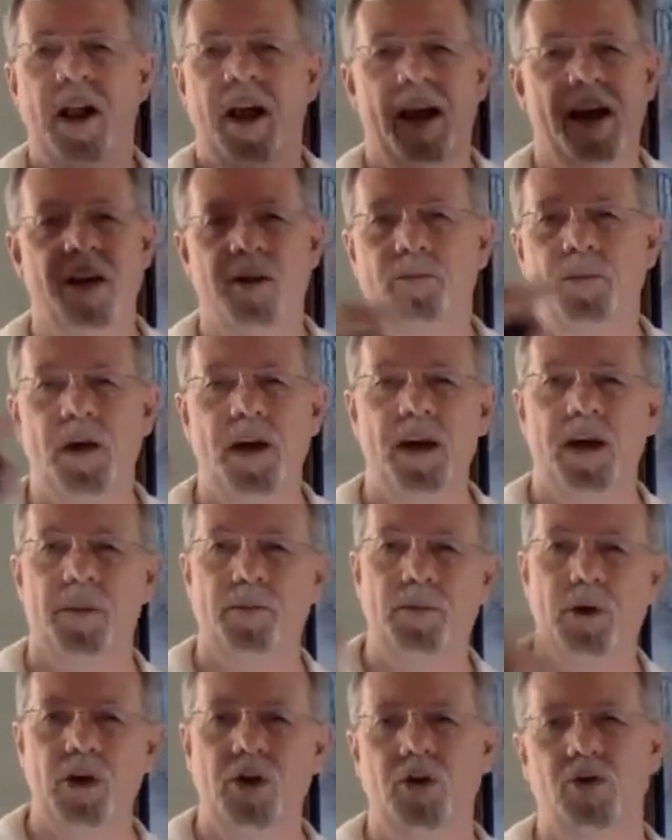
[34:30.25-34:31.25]
and he's being
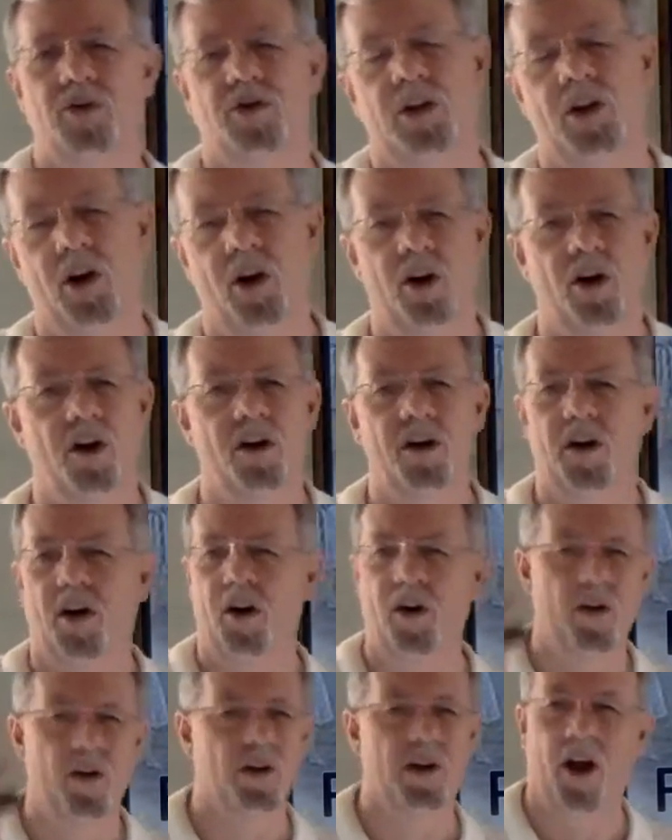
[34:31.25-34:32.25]
abused and hurt and
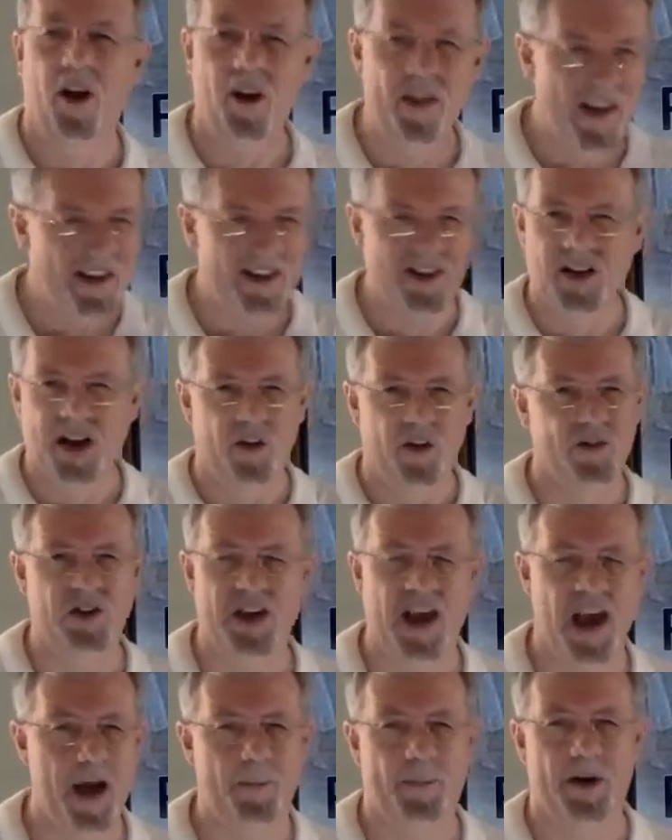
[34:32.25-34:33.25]
all the, all that stuff
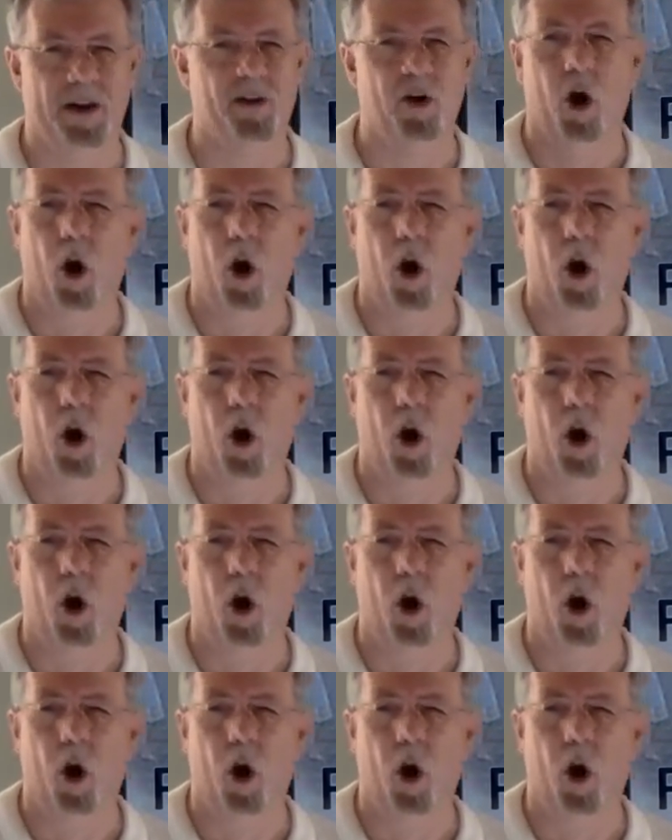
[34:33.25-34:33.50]
is happening.